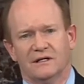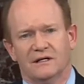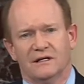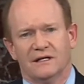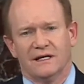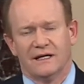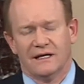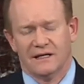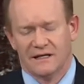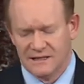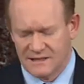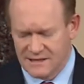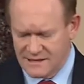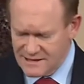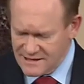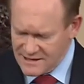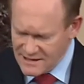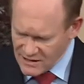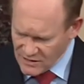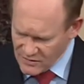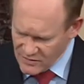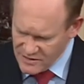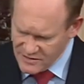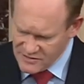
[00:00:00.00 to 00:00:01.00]
in a
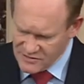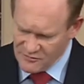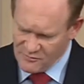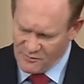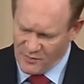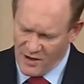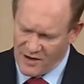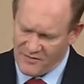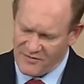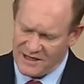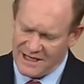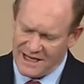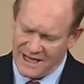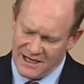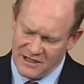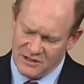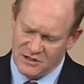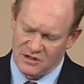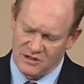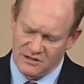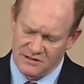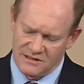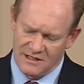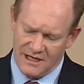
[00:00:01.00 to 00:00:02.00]
series of
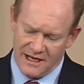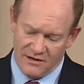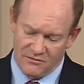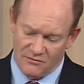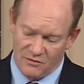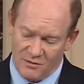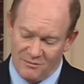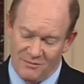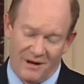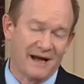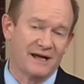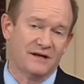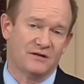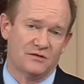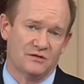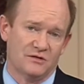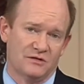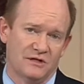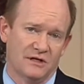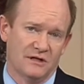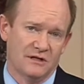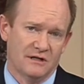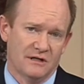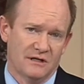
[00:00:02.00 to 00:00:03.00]
provocations and
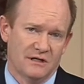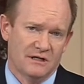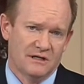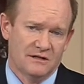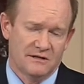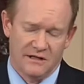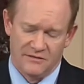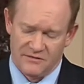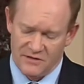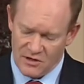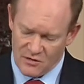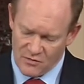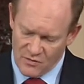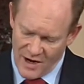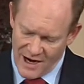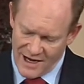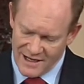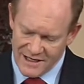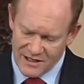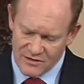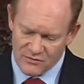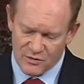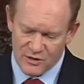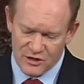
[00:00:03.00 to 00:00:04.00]
reminders that the
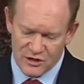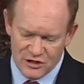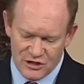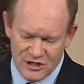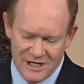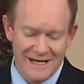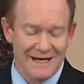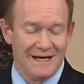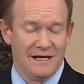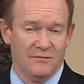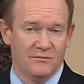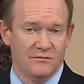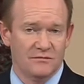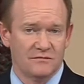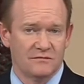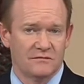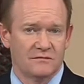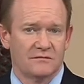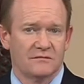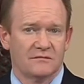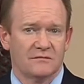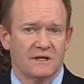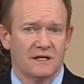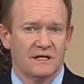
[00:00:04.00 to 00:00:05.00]
Iranian regime
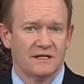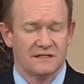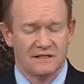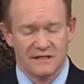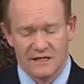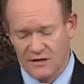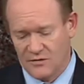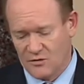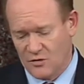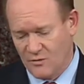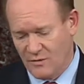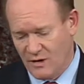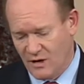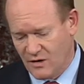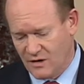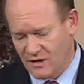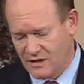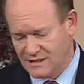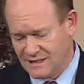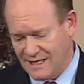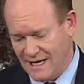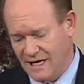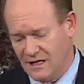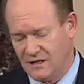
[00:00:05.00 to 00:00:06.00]
is neither
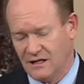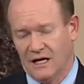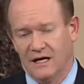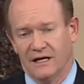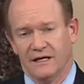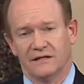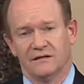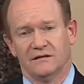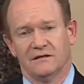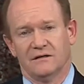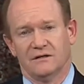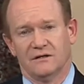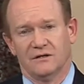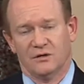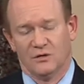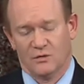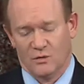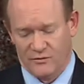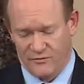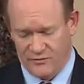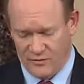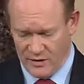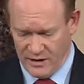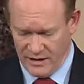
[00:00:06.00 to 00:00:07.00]
America's ally
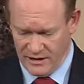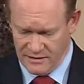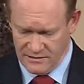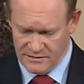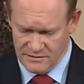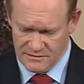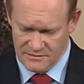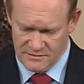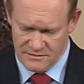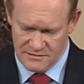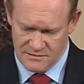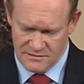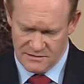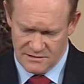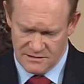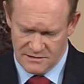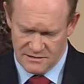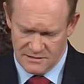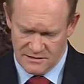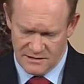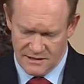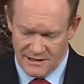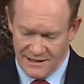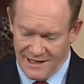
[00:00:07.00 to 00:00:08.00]
nor friend.
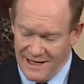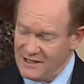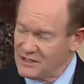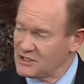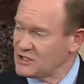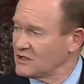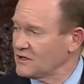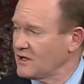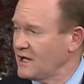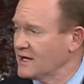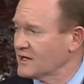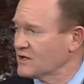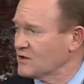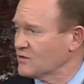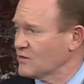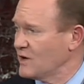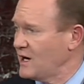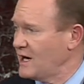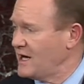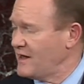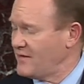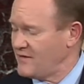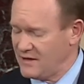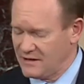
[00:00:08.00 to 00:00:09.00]
A nation like
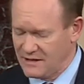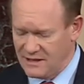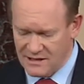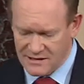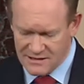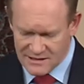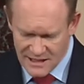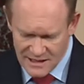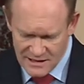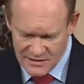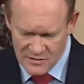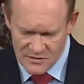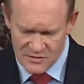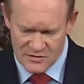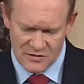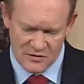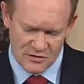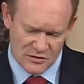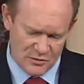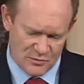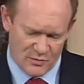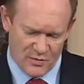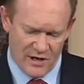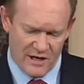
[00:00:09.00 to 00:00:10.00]
Iran that continues to
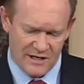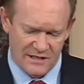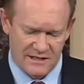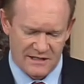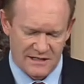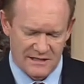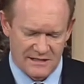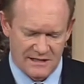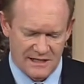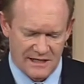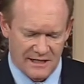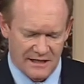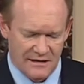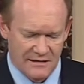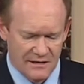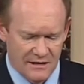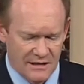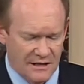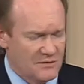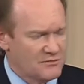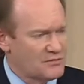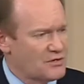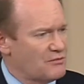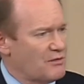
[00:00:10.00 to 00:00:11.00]
suppress dissent,
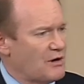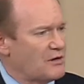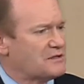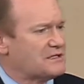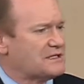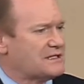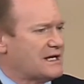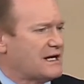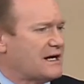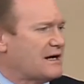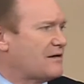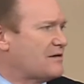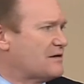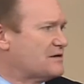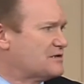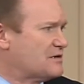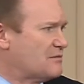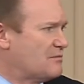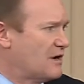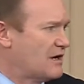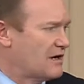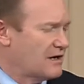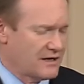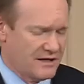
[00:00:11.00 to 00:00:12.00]
promotes terrorism
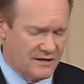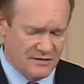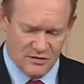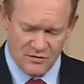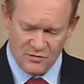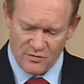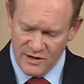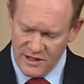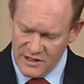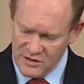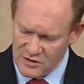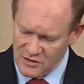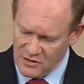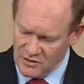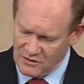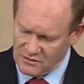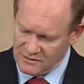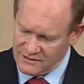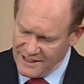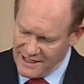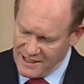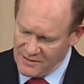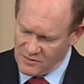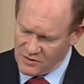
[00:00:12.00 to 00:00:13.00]
among its regional
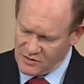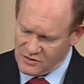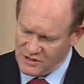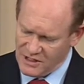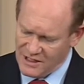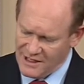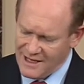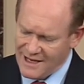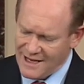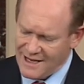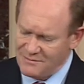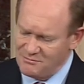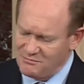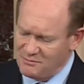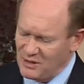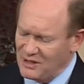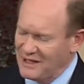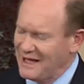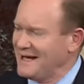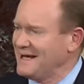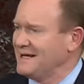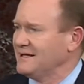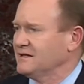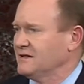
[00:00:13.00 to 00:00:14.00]
neighbors, and
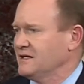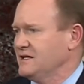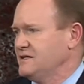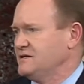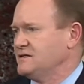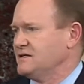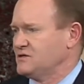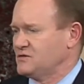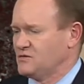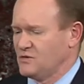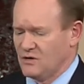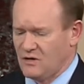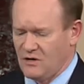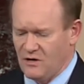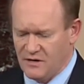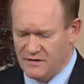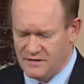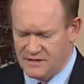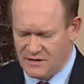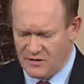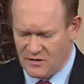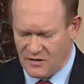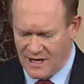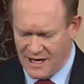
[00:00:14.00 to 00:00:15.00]
blatantly
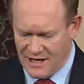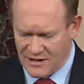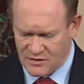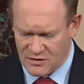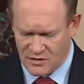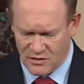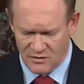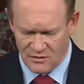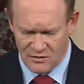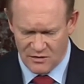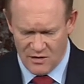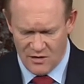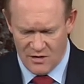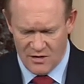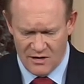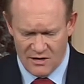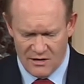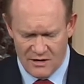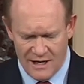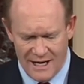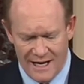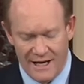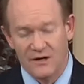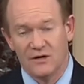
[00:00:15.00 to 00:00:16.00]
disregards international
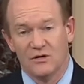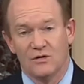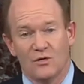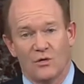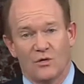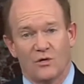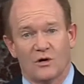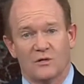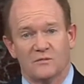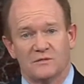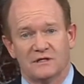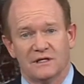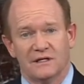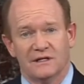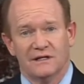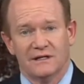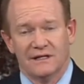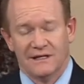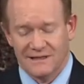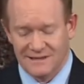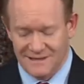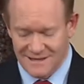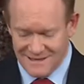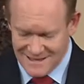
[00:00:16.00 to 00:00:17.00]
law and norms
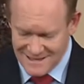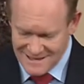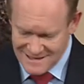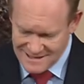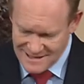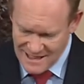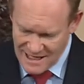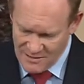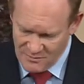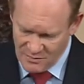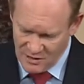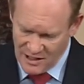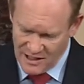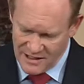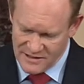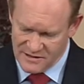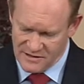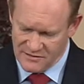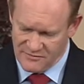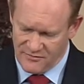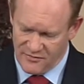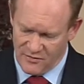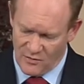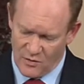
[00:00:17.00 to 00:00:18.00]
is a
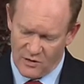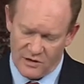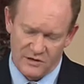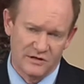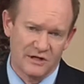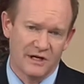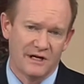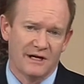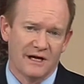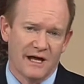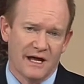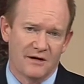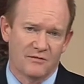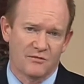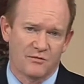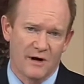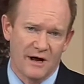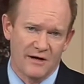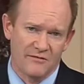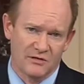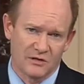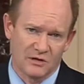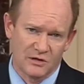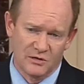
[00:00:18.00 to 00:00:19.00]
destabilizing force, a
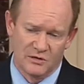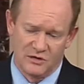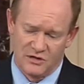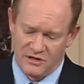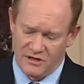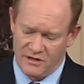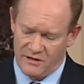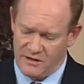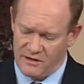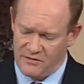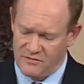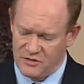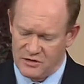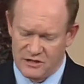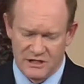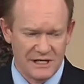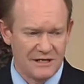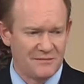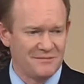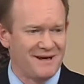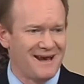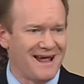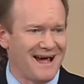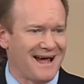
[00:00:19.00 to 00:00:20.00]
revolutionary
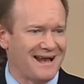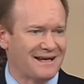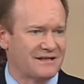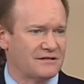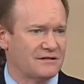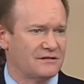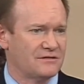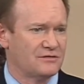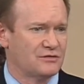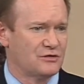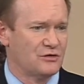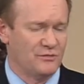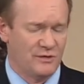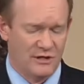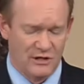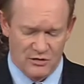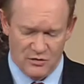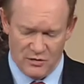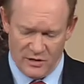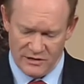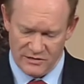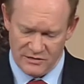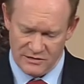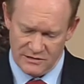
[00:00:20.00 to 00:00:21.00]
regime not to be
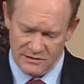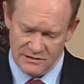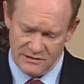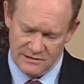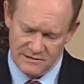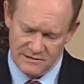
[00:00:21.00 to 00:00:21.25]
trusted.